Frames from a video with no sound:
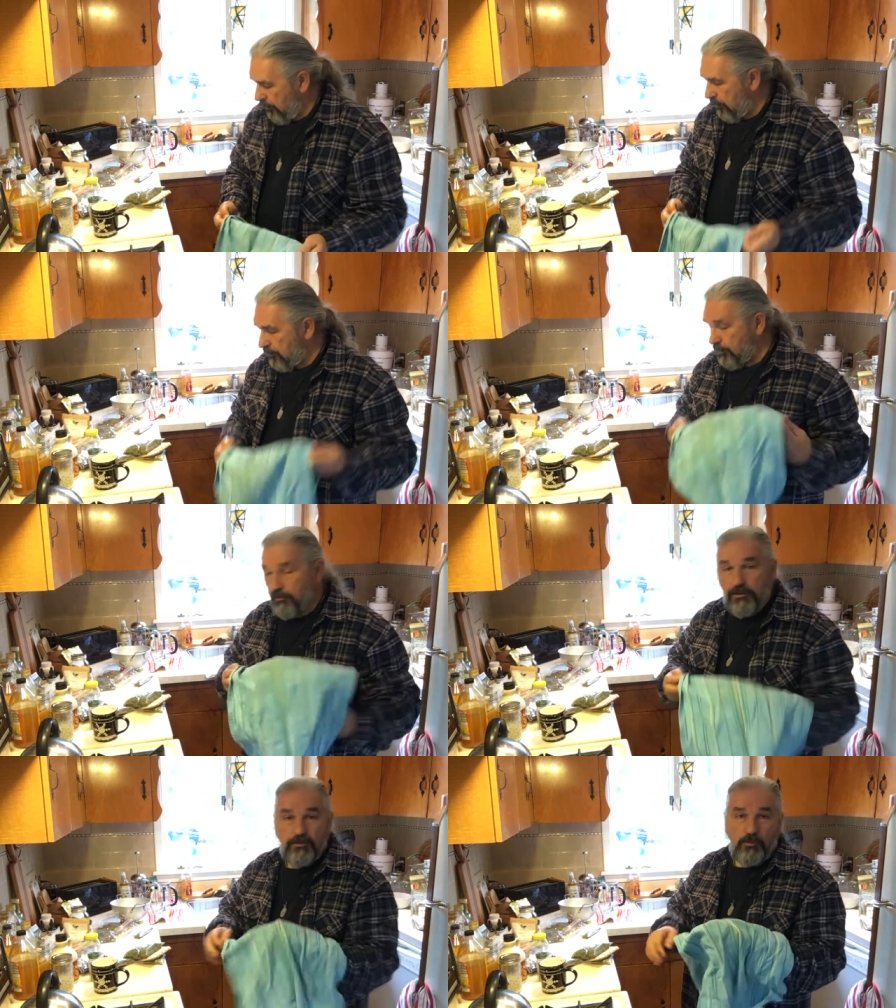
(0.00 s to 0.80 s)
because
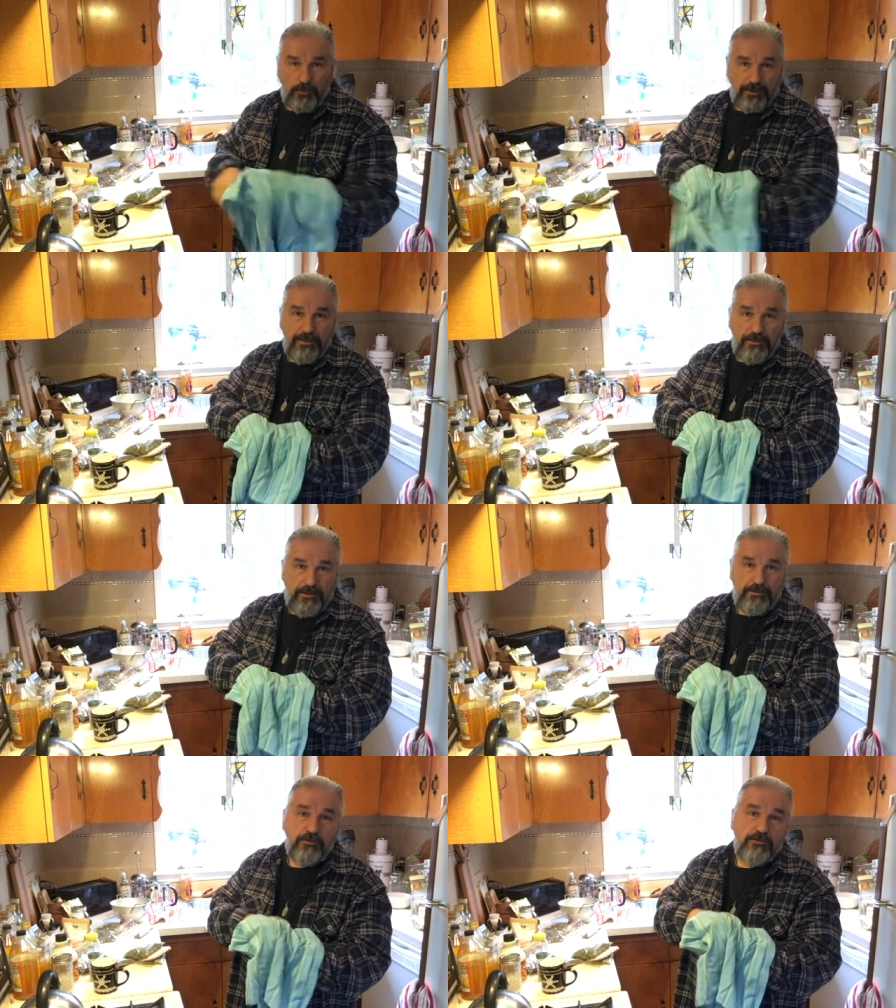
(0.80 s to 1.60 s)
this is a working
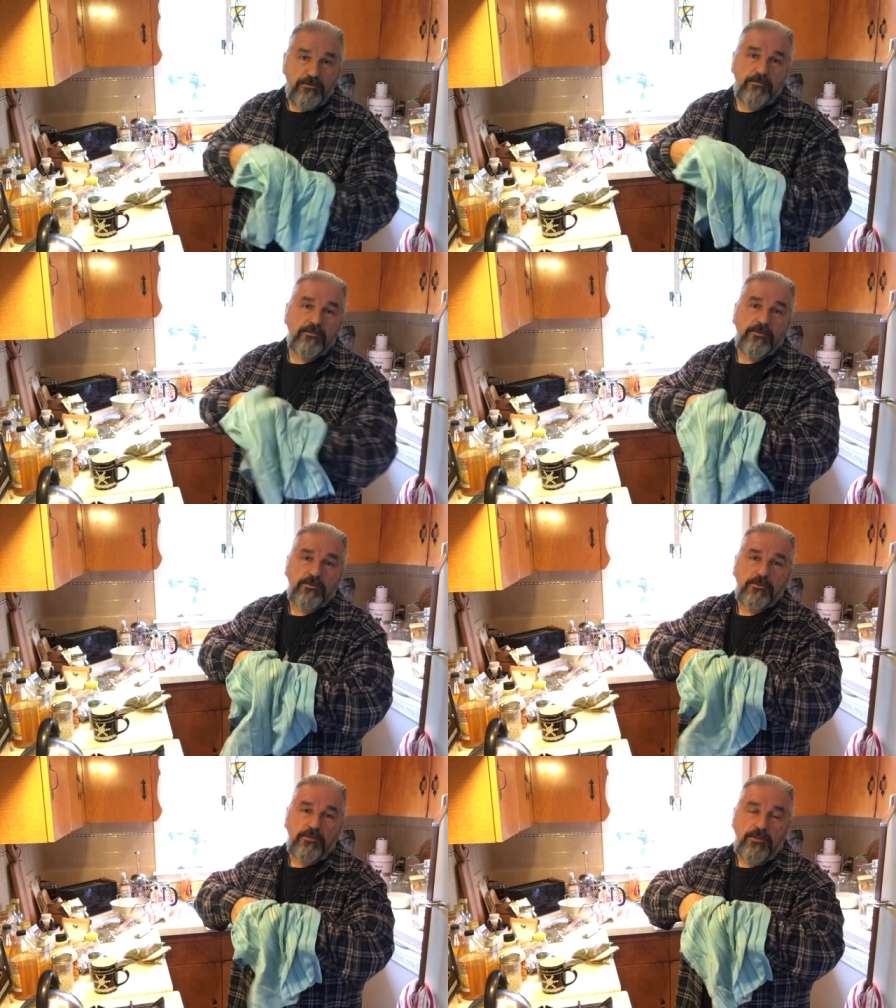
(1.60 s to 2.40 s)
kitchen.
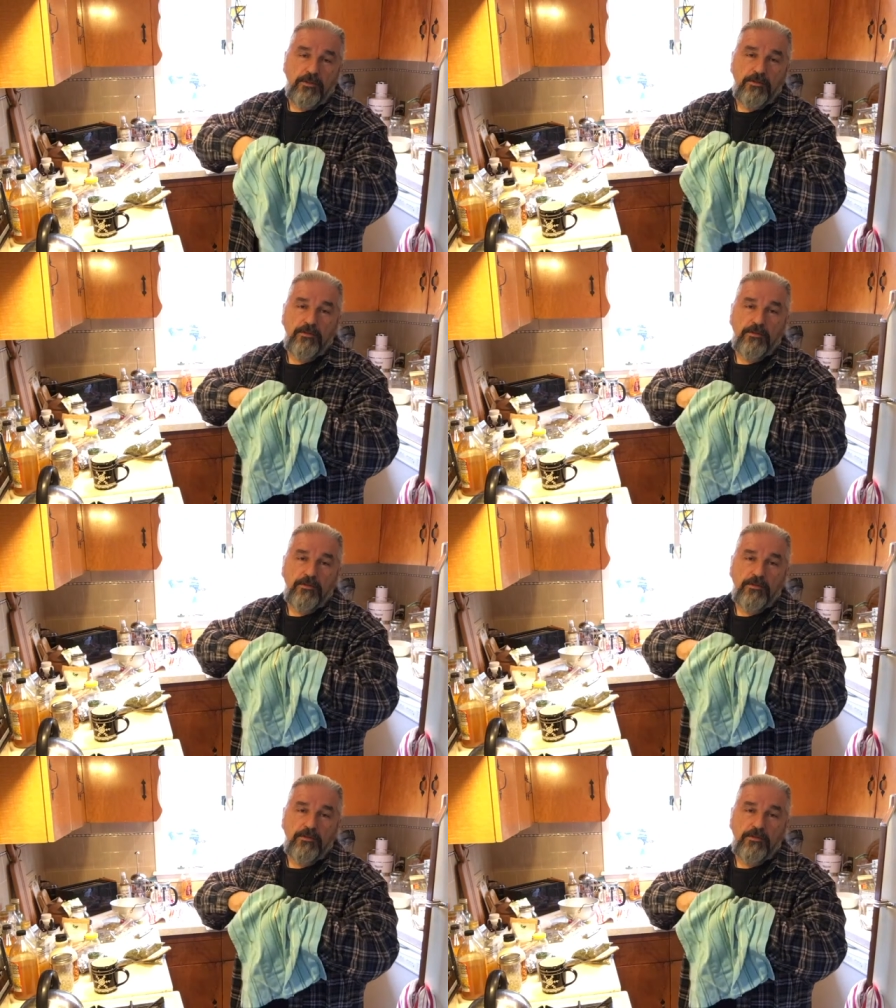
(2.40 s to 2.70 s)
It's uh,